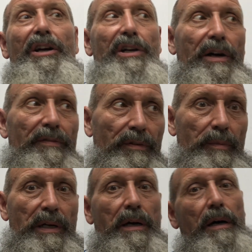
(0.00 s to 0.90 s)

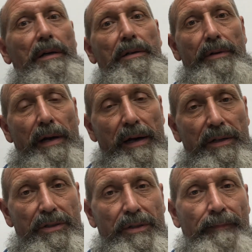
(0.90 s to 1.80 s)
government
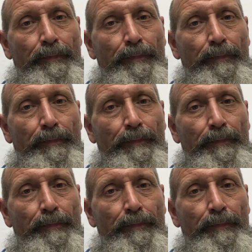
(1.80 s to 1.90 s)
contracts.